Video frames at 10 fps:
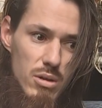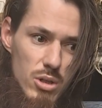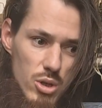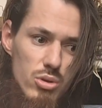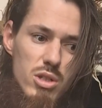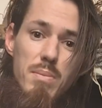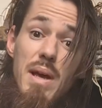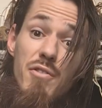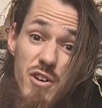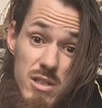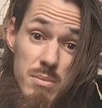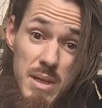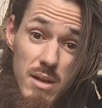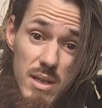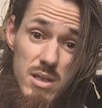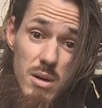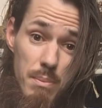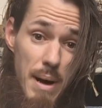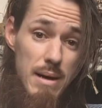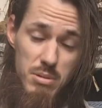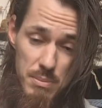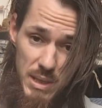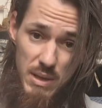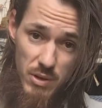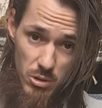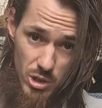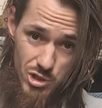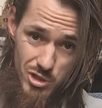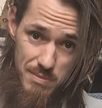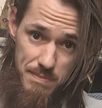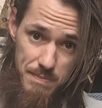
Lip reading: used to be a fundamentalist, Bible-believing Christian.